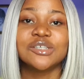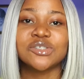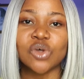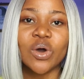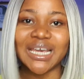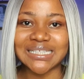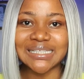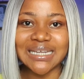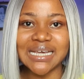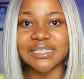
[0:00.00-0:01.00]
So it
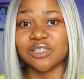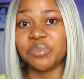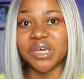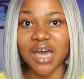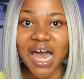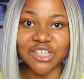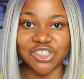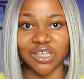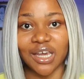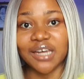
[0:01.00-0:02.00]
needs to be
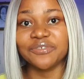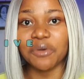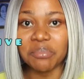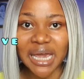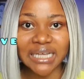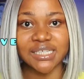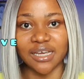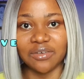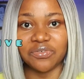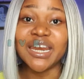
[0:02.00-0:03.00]
catchy,
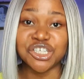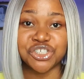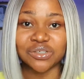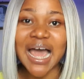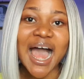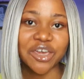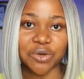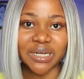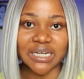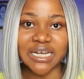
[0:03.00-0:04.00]
informative, and it should
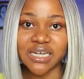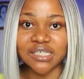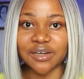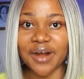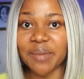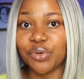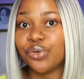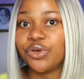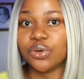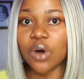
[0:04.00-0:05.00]
accurately describe who
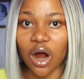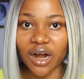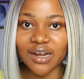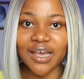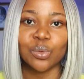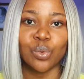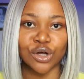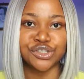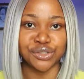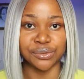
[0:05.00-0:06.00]
you are and
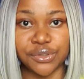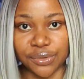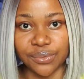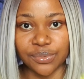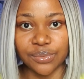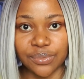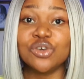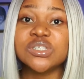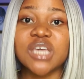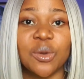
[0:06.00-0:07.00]
what you do.
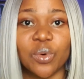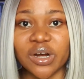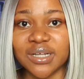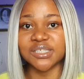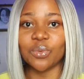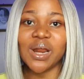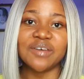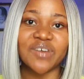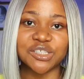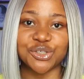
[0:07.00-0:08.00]
Use keywords
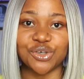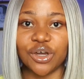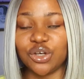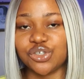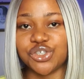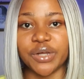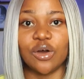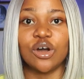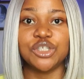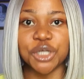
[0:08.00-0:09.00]
relevant to your industry
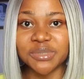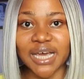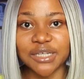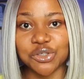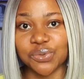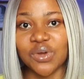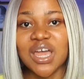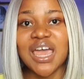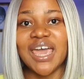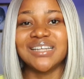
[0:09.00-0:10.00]
or job title
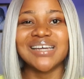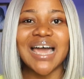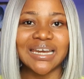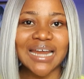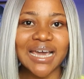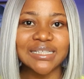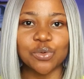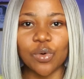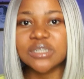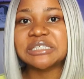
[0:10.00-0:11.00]
and highlight
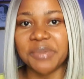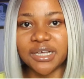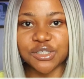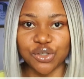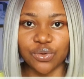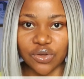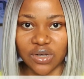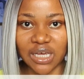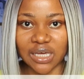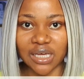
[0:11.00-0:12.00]
what makes you
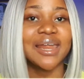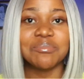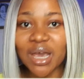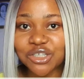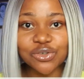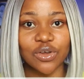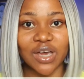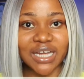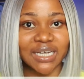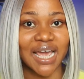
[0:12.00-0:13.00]
unique. And make sure your
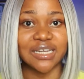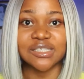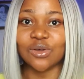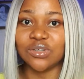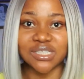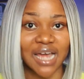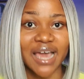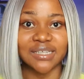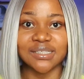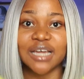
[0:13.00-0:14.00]
headline is
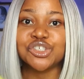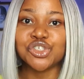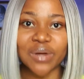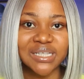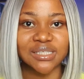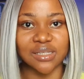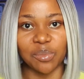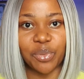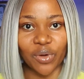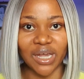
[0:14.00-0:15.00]
concise and straight to the
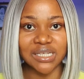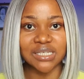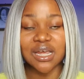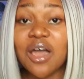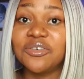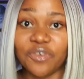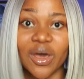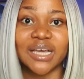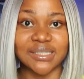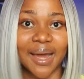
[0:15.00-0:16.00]
point. For
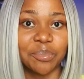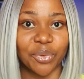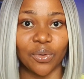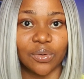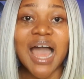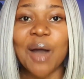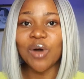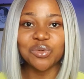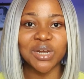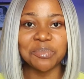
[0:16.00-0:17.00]
example,
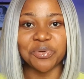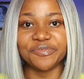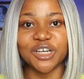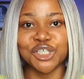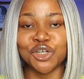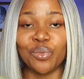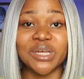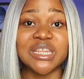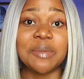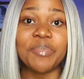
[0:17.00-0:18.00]
award winning professional
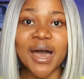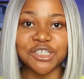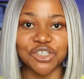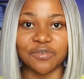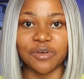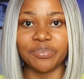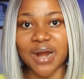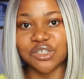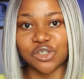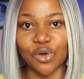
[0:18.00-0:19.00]
with a passion for
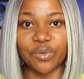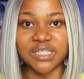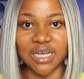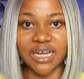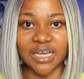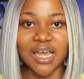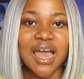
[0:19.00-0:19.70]
brand storytelling.